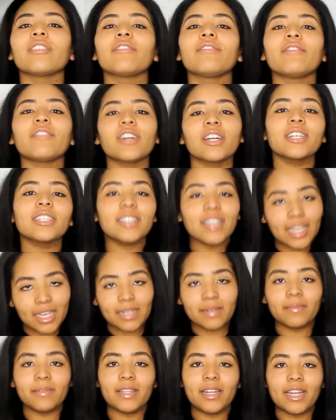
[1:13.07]
first
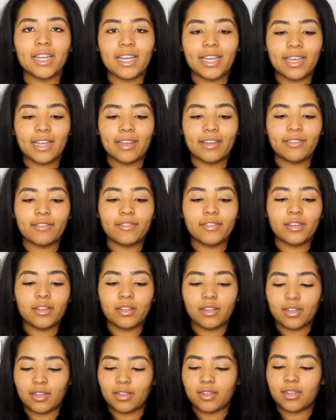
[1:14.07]
item that I have
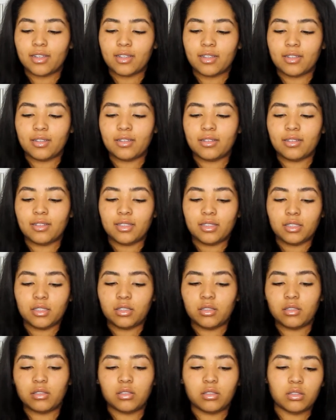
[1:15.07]

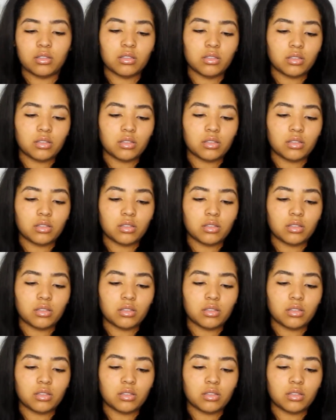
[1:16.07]
is